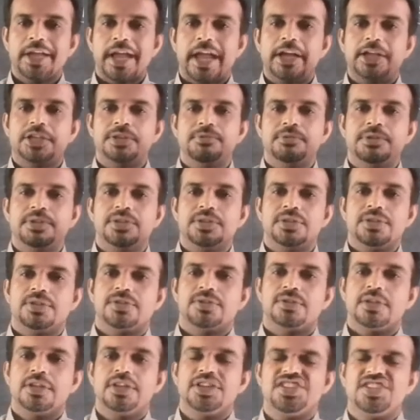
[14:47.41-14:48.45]
the
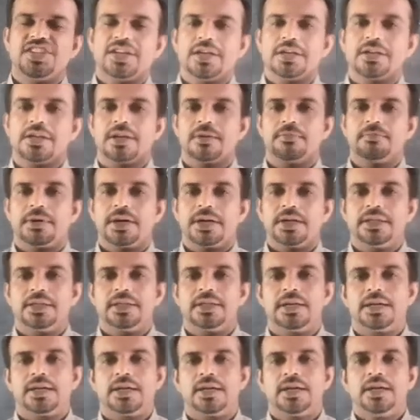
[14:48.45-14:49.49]
activities initiated by
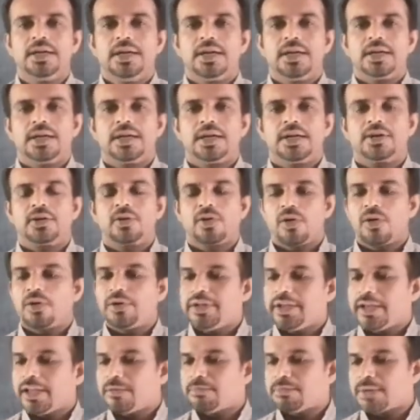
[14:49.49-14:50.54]
the
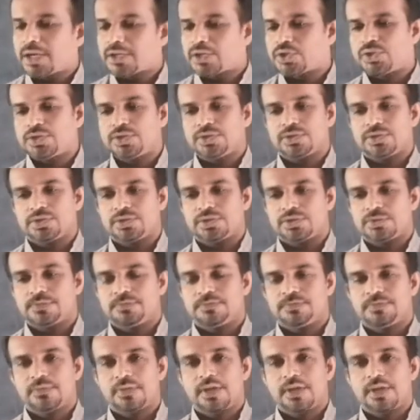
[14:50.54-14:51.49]
colonial masters.